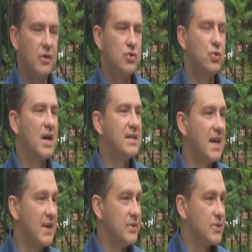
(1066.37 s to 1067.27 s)
They're drug
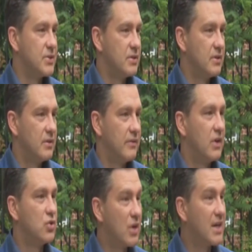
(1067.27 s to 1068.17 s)
dens.
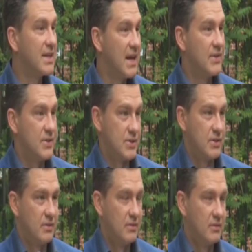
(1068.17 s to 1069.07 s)
They're drug
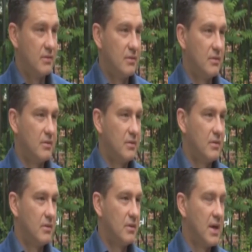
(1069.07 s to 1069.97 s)
dens.
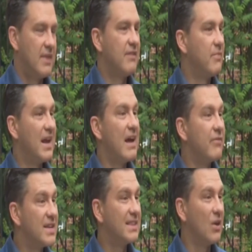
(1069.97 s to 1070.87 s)
And they've made
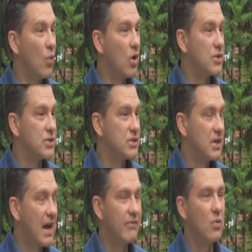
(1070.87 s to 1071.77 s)
everything
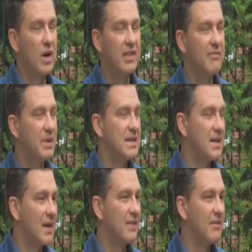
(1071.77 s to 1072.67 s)
worse. Everywhere they've been
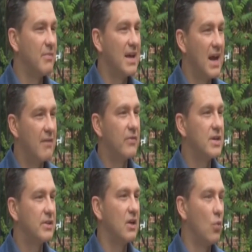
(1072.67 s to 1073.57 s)
done, they've made
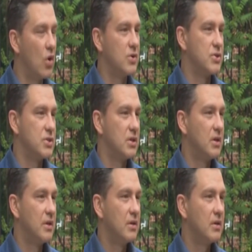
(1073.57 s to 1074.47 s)
everything worse.
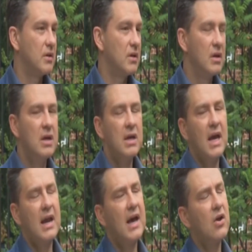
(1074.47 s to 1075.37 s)

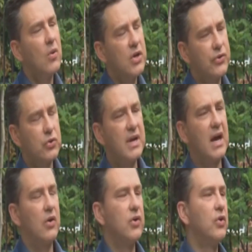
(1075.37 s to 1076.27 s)
And I know what you'll do
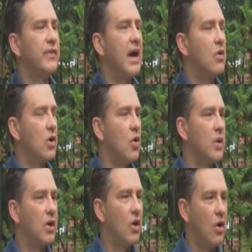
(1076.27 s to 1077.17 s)
now. You'll now go
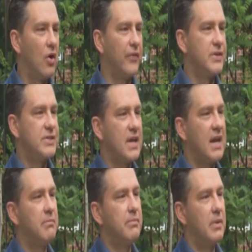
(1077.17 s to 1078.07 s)
and call the
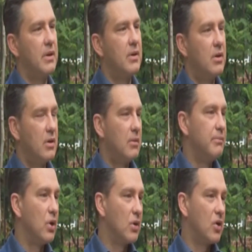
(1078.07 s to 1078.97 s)
same
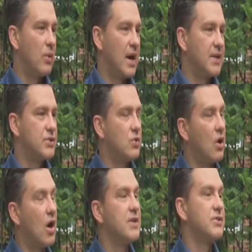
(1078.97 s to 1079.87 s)
bureaucrats who
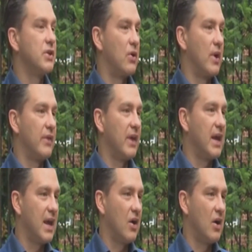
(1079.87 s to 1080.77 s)
caused the
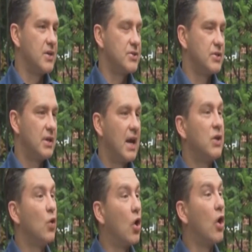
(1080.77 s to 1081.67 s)
chaos,
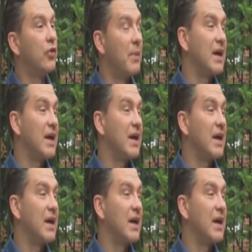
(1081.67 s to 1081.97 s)
and you'll call them